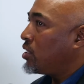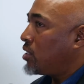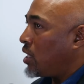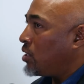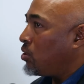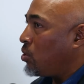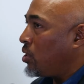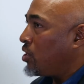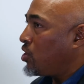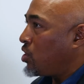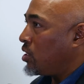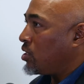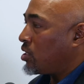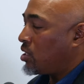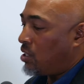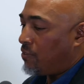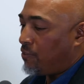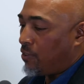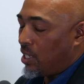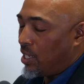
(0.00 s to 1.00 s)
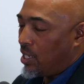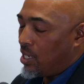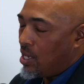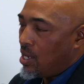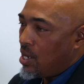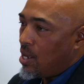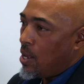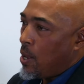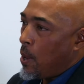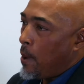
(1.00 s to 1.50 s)
technology and stuff, right?
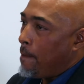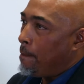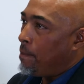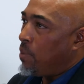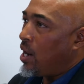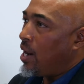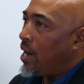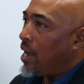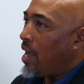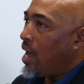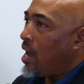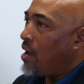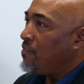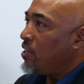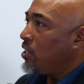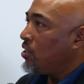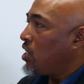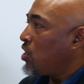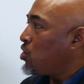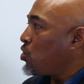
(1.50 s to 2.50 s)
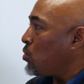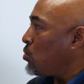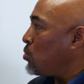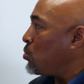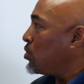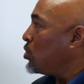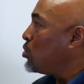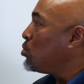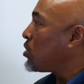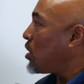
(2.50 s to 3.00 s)
By having digital
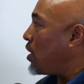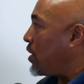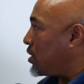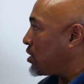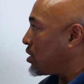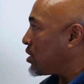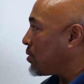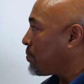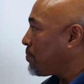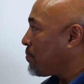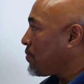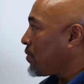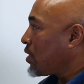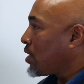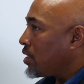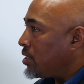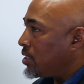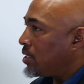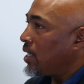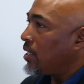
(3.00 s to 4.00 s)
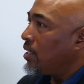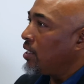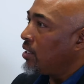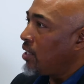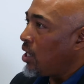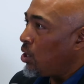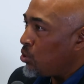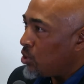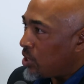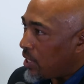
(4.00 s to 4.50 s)
newsletters, sending
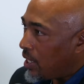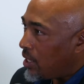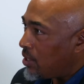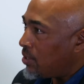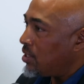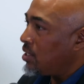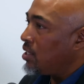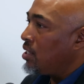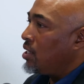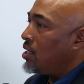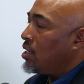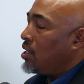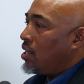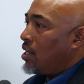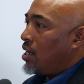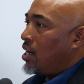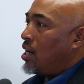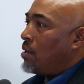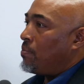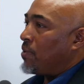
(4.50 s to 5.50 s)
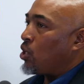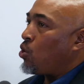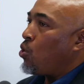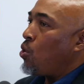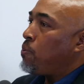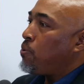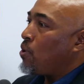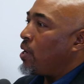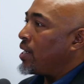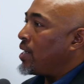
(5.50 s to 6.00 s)
those out,
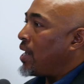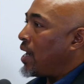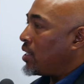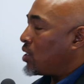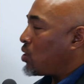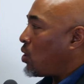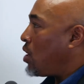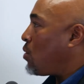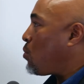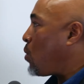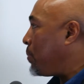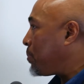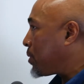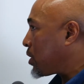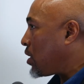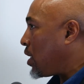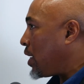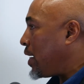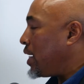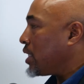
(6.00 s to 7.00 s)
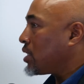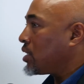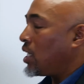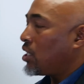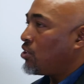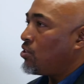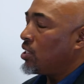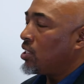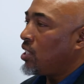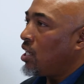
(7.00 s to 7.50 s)
incorporating that into our website,
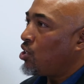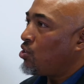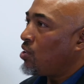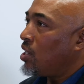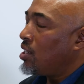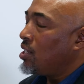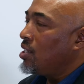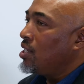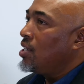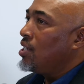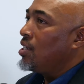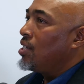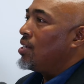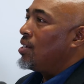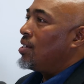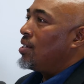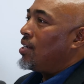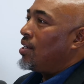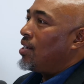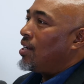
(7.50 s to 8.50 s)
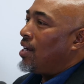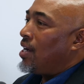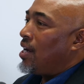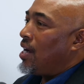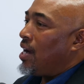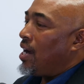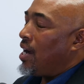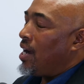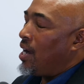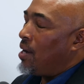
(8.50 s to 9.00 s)
etc.
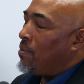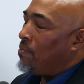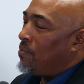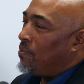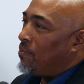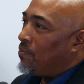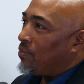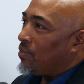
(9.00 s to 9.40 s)
And